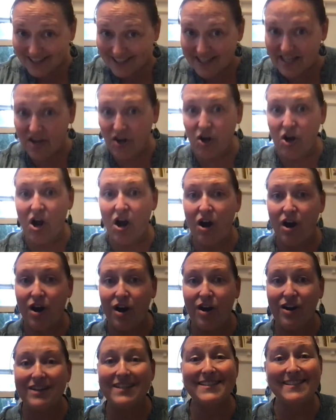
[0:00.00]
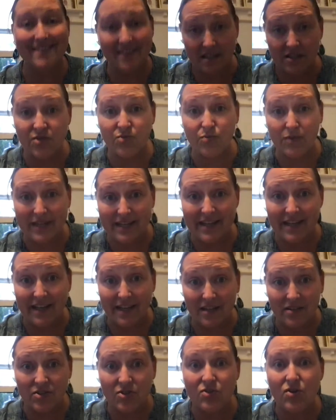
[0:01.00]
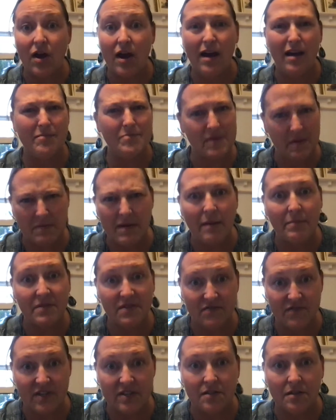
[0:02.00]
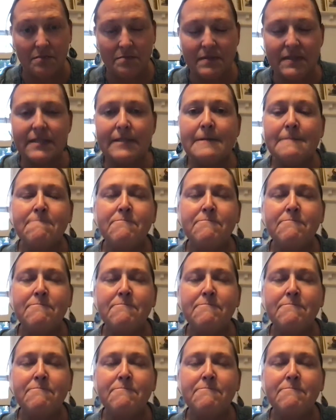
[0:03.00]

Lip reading: there are 6 readings, sometimes films,